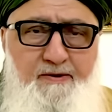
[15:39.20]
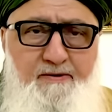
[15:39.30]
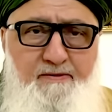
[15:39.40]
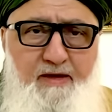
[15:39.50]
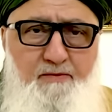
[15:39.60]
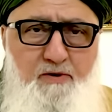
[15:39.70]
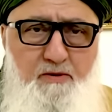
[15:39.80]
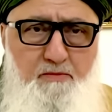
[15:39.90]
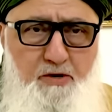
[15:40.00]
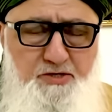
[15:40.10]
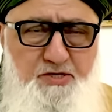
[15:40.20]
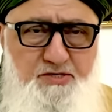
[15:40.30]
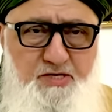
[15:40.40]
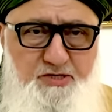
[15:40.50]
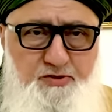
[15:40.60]
They were
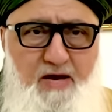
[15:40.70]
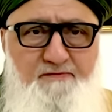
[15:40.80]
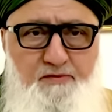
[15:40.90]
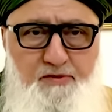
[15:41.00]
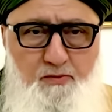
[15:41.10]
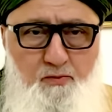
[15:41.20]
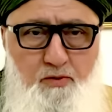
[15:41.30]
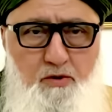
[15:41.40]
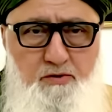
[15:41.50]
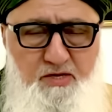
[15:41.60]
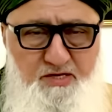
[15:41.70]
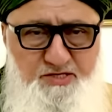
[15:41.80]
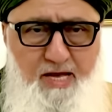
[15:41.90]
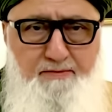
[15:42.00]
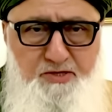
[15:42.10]
merchants that travelled the world and
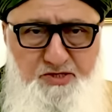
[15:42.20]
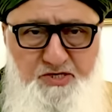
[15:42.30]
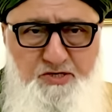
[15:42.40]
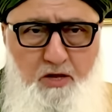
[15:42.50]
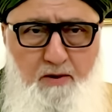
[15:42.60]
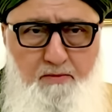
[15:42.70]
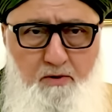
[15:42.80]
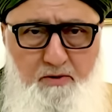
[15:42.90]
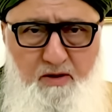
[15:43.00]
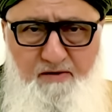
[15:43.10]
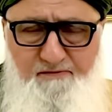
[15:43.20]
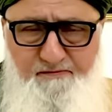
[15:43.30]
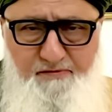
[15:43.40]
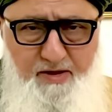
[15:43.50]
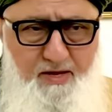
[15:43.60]
established Islam on
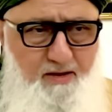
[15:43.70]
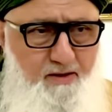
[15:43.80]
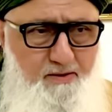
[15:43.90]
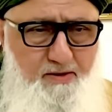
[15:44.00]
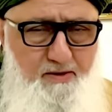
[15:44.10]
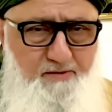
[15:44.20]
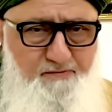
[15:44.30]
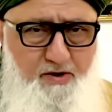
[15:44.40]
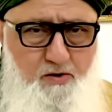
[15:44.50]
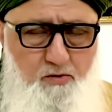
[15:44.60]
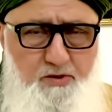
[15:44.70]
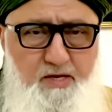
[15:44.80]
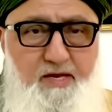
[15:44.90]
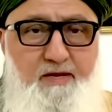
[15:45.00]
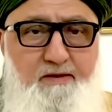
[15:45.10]
every, every
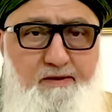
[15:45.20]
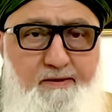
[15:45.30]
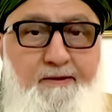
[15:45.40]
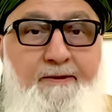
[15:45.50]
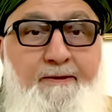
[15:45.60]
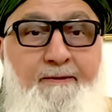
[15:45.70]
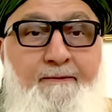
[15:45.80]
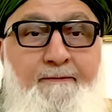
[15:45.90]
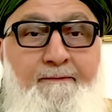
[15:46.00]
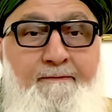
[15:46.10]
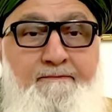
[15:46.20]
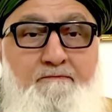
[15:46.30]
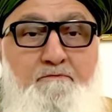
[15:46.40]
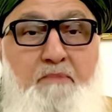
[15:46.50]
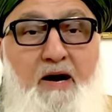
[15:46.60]
continent.
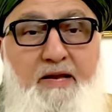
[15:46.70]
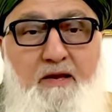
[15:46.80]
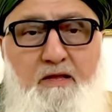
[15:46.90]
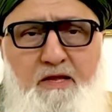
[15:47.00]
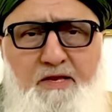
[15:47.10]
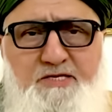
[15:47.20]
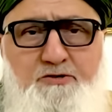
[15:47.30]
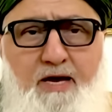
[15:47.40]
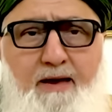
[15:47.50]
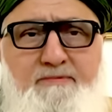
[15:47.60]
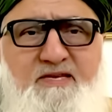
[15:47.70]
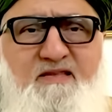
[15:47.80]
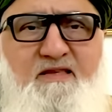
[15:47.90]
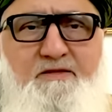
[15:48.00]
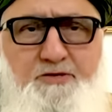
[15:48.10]
But Allah describes that
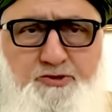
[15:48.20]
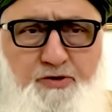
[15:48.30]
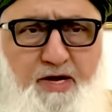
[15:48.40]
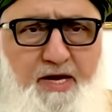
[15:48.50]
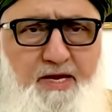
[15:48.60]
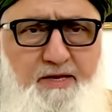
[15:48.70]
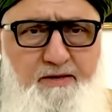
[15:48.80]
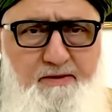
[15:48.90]
neither trade